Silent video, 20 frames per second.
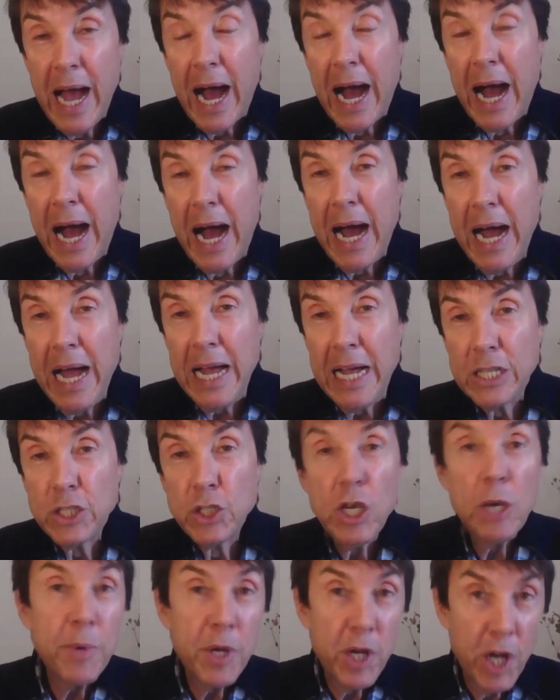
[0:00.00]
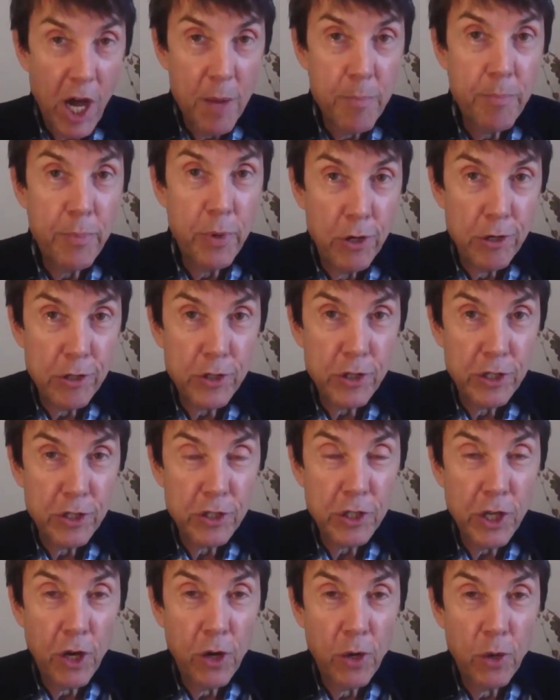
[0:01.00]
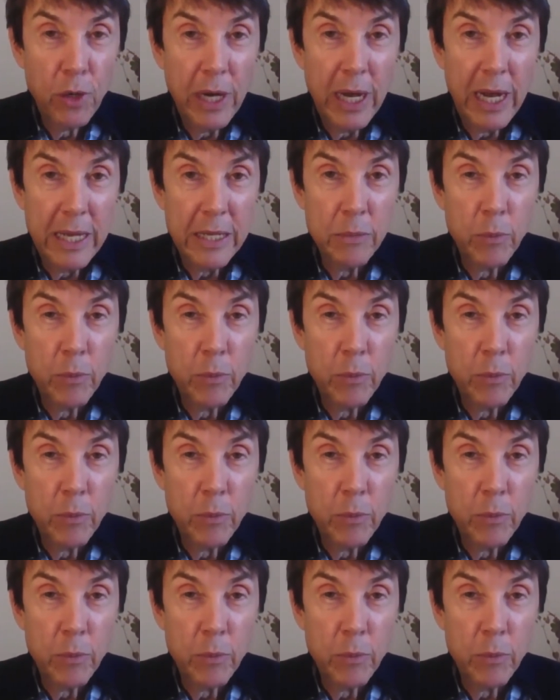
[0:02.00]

a Gemini person. So